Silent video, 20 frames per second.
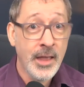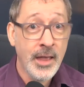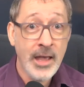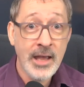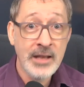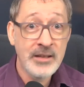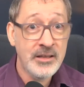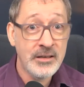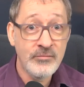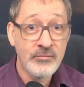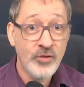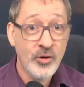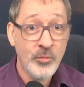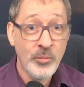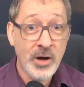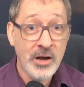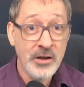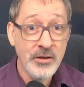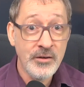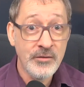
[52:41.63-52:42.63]
it didn't
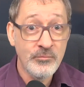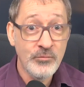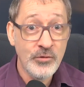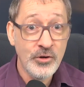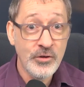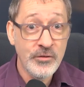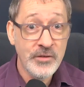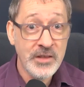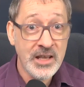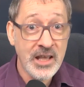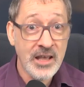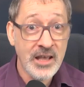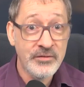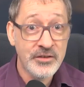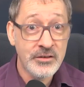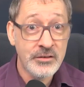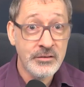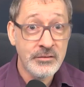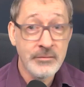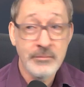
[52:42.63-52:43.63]
remove the
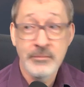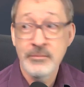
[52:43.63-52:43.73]
GIFs.